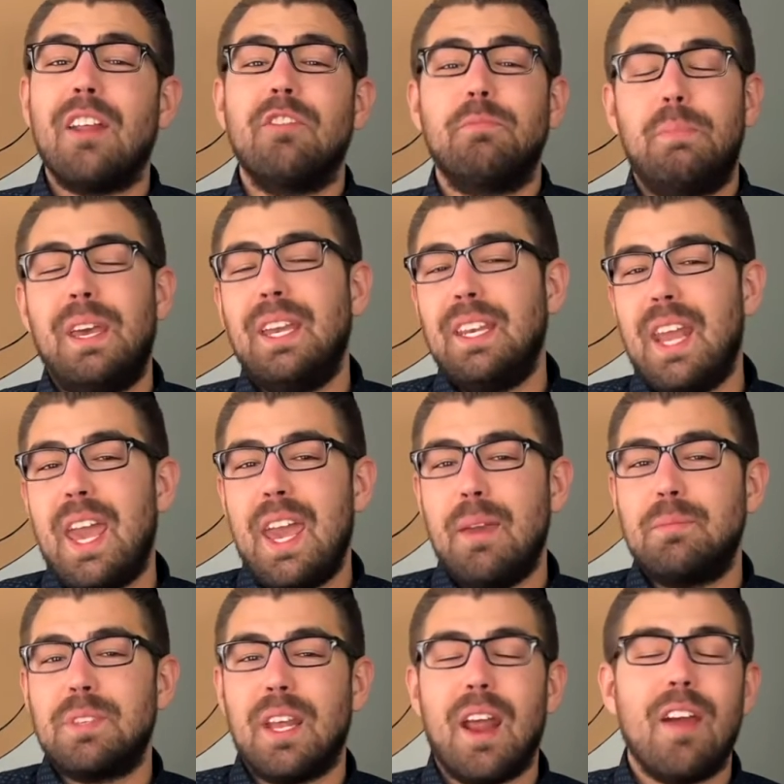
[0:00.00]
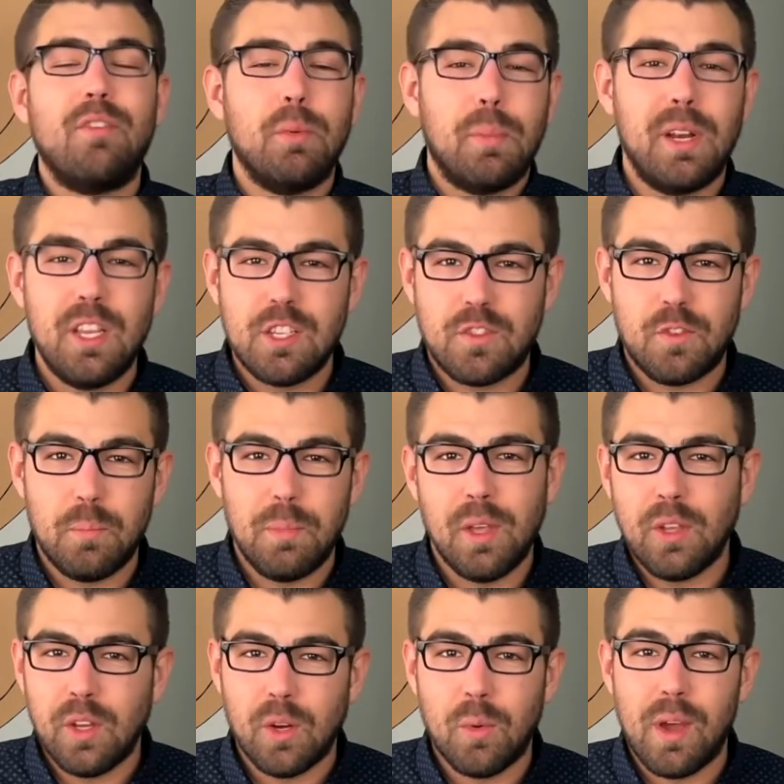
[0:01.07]
of big names that everybody's
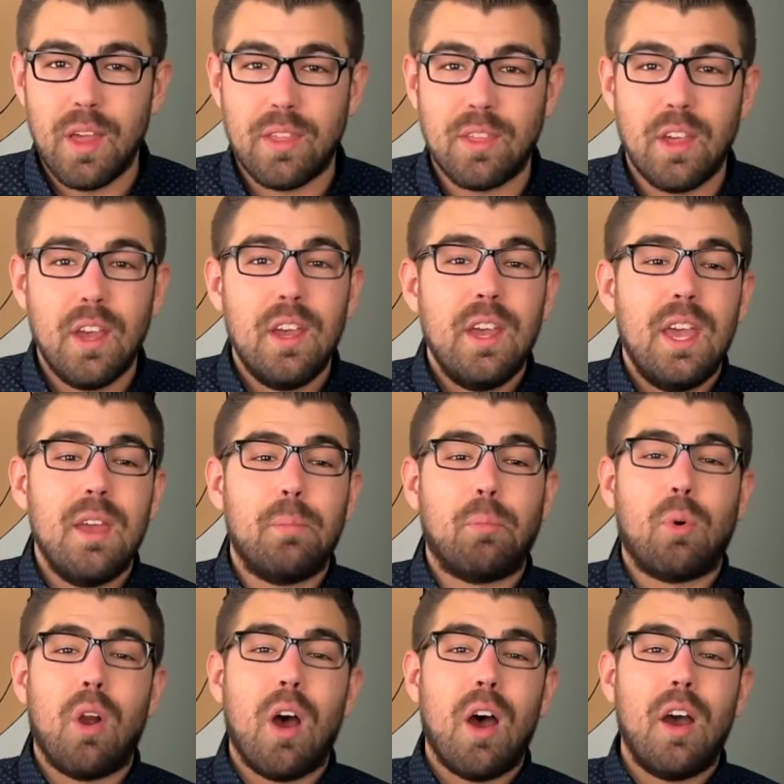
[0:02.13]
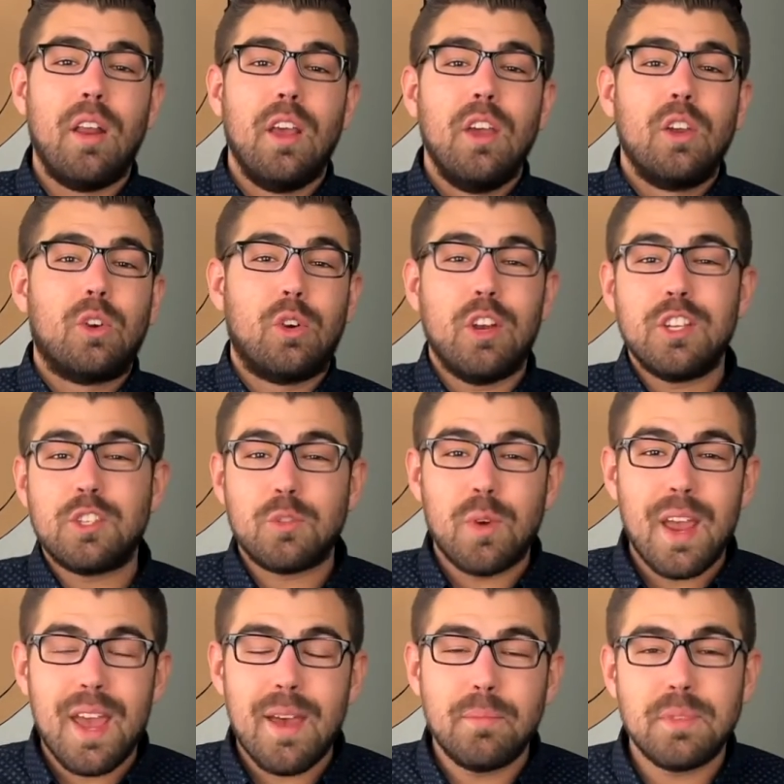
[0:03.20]
familiar with. It brought Chris
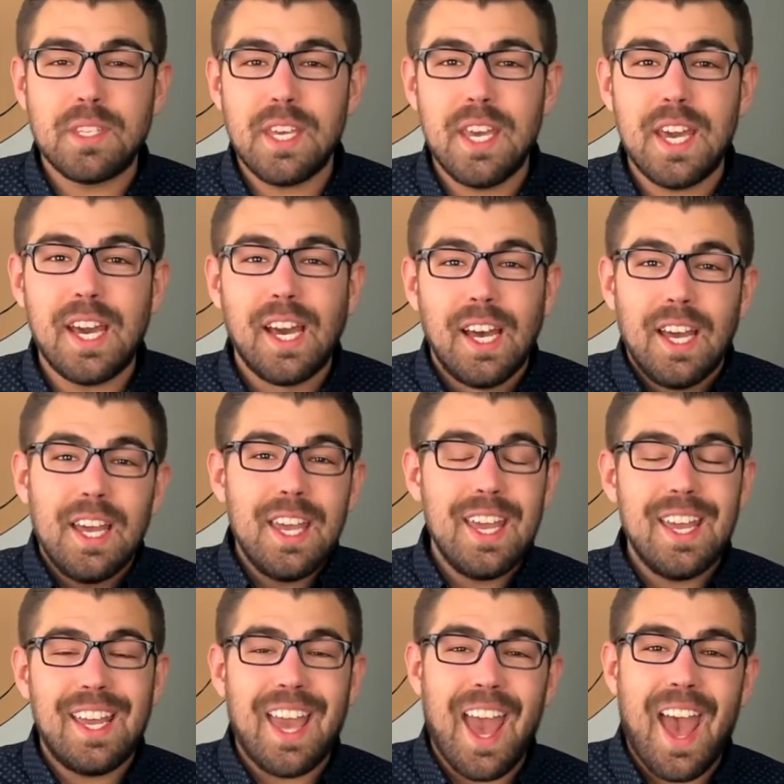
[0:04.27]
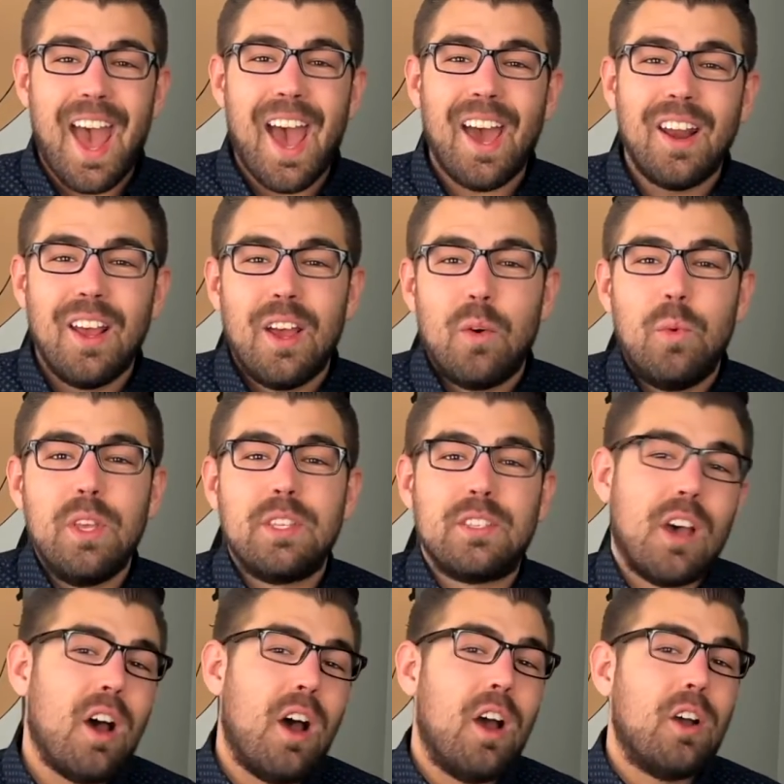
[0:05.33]
Ramsey, ECAT, we
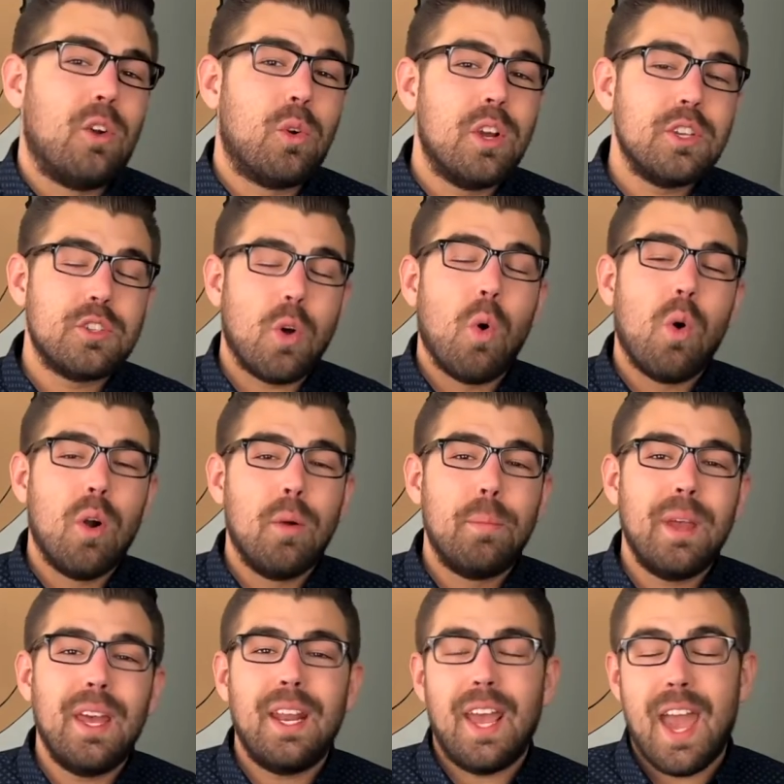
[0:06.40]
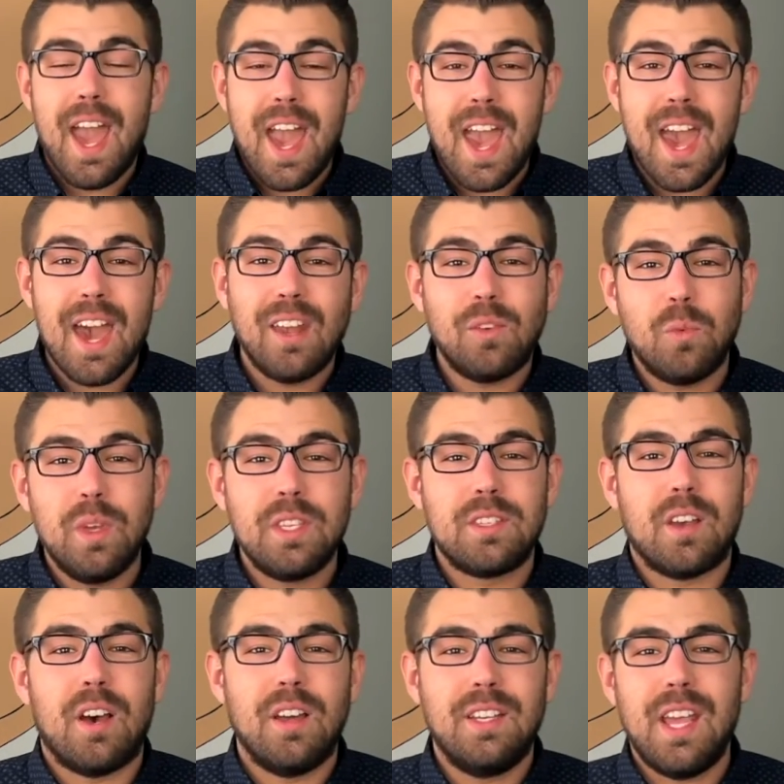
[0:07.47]
saw Chris Orbit, and we
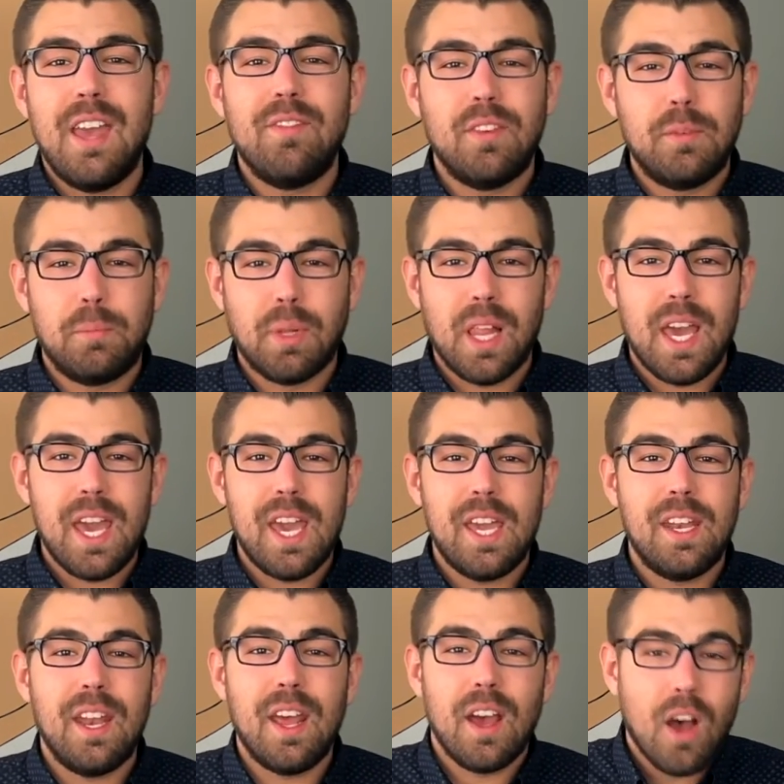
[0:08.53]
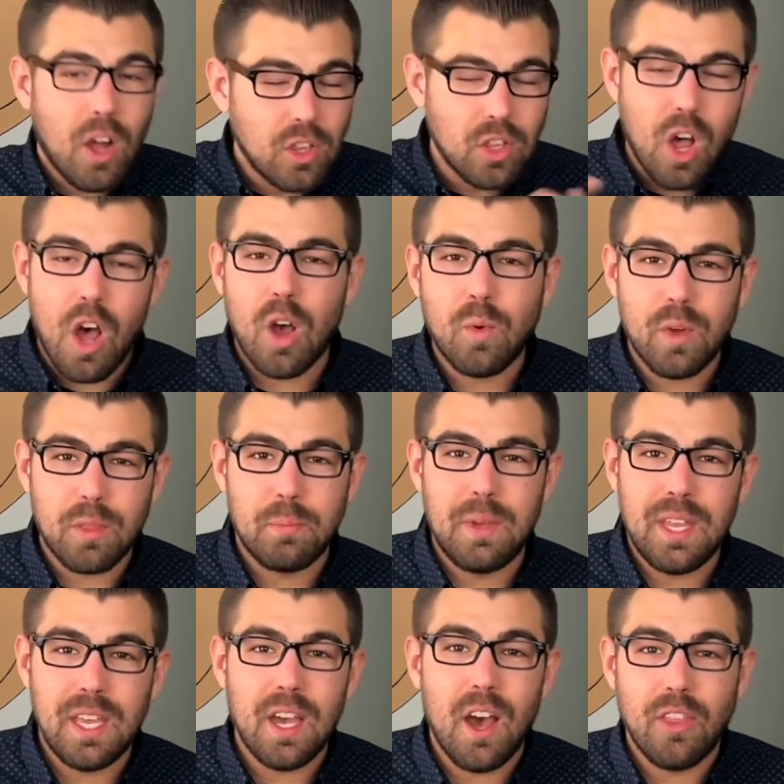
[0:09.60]
saw David Blaine, along with
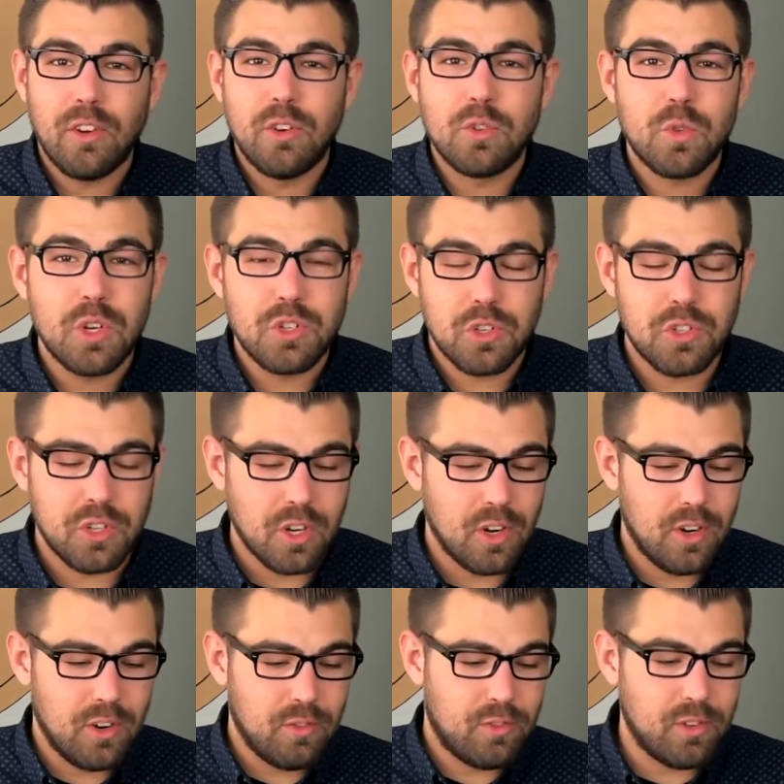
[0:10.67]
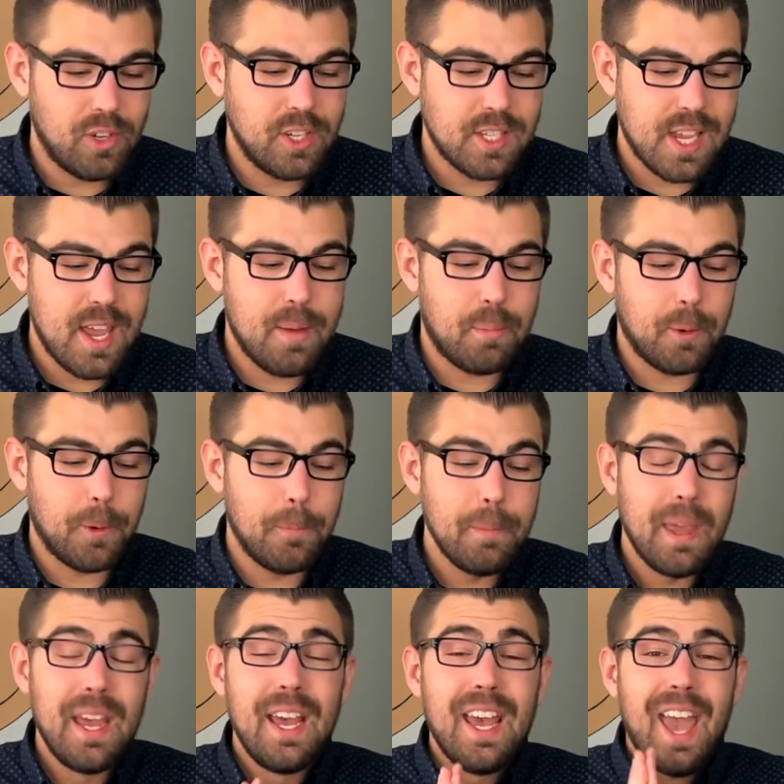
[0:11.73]
many others, Richard Turner, for example.
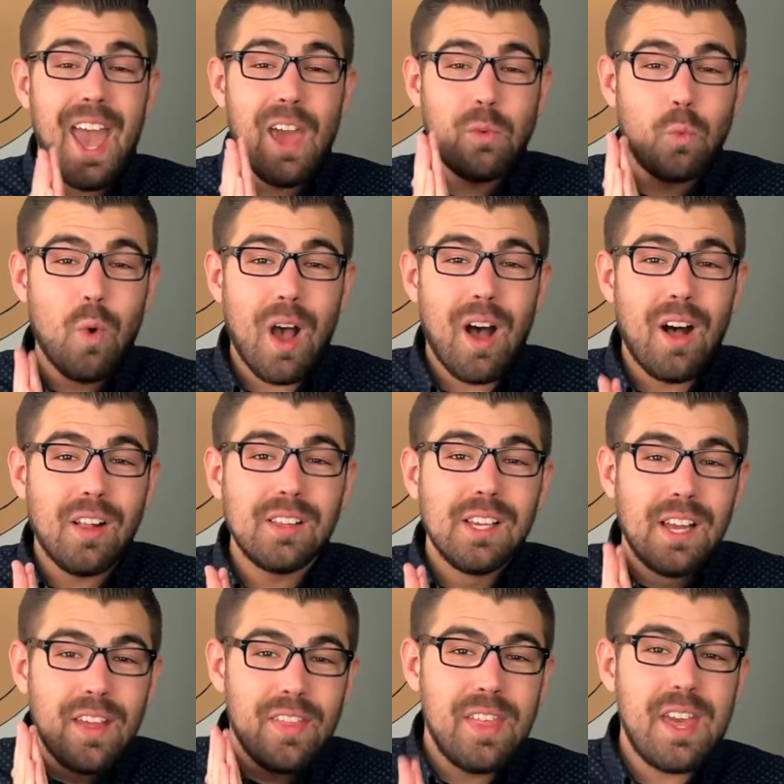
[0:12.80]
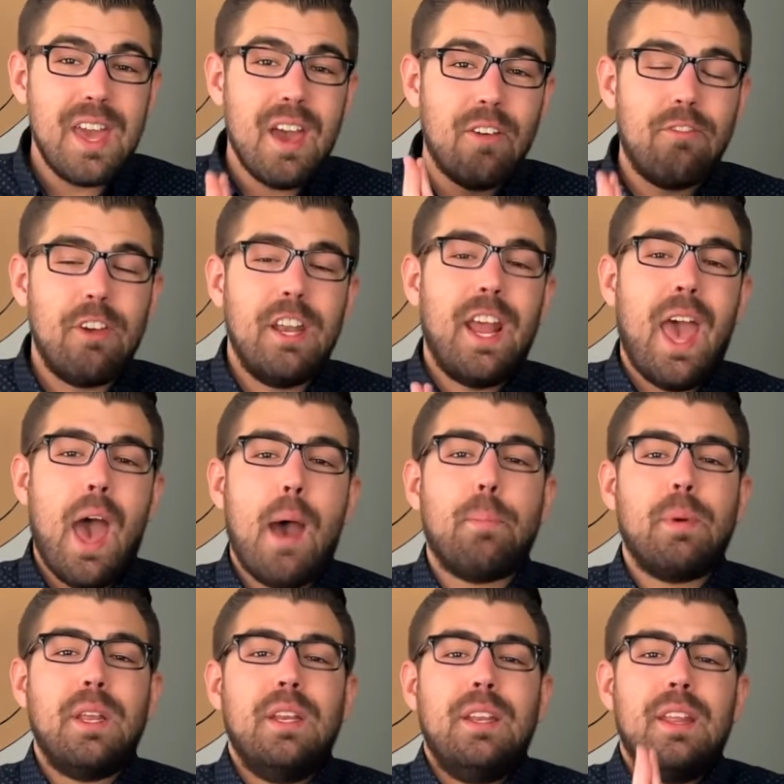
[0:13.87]
And while the event
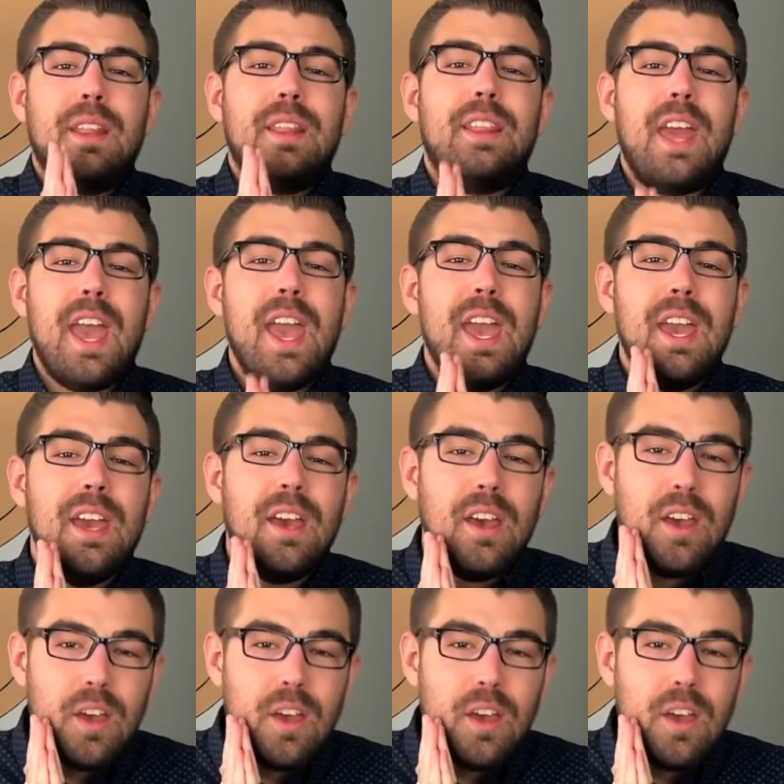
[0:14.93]
happened, they